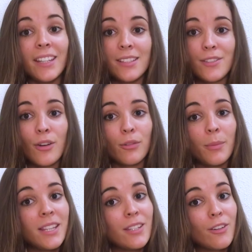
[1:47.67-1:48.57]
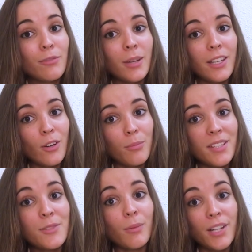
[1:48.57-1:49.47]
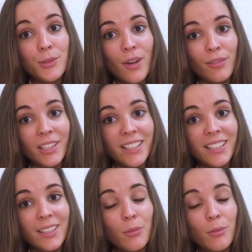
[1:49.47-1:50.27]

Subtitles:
I discover many of my hobbies while traveling.